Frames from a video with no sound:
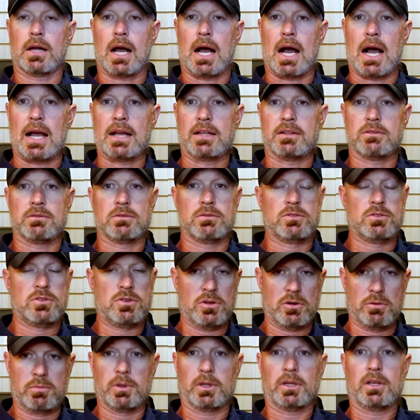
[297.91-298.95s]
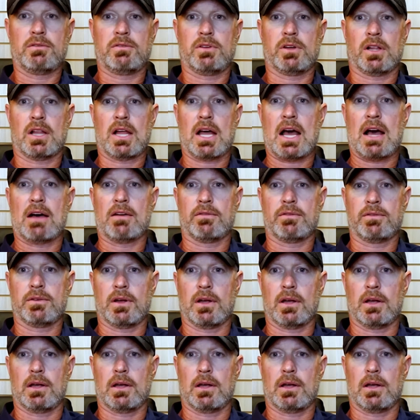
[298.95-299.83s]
I do believe you'll have